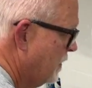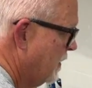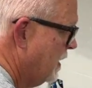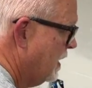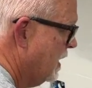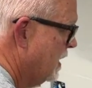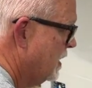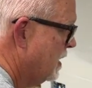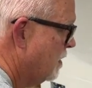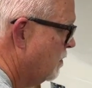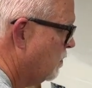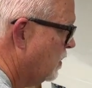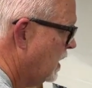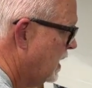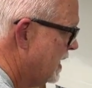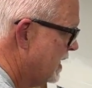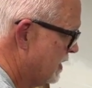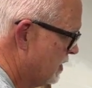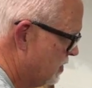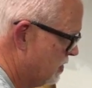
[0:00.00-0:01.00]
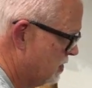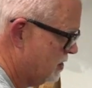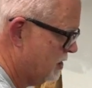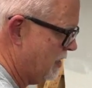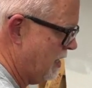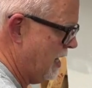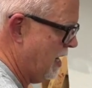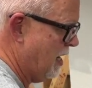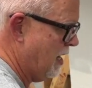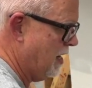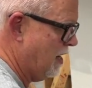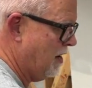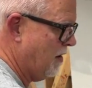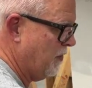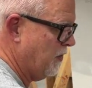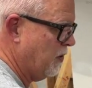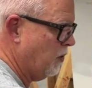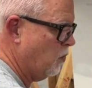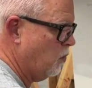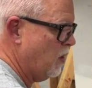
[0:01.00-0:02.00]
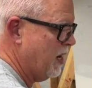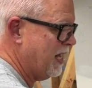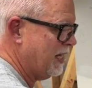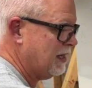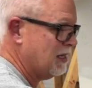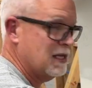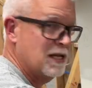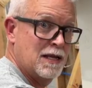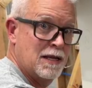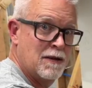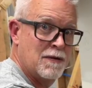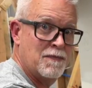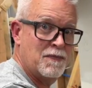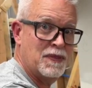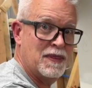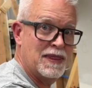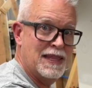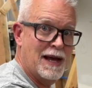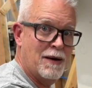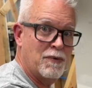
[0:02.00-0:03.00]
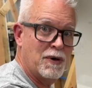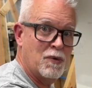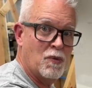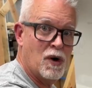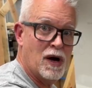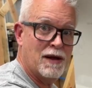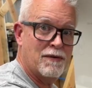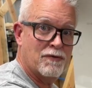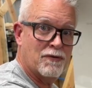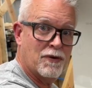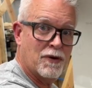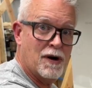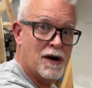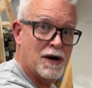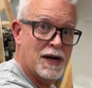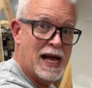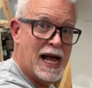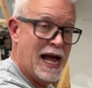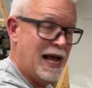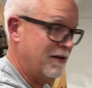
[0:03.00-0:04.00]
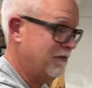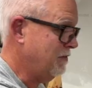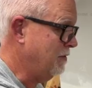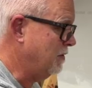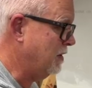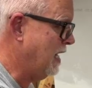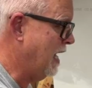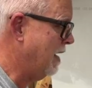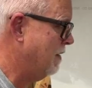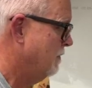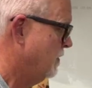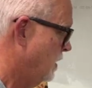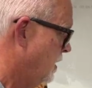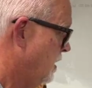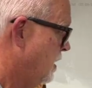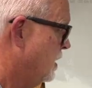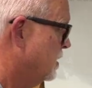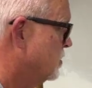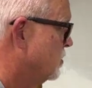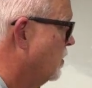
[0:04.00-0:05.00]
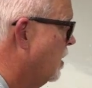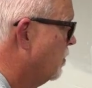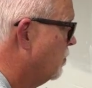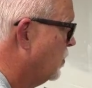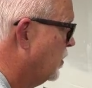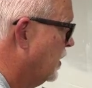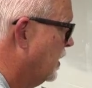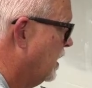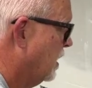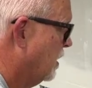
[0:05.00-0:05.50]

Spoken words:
and then release on the width that we want for our knife, okay? So we're gonna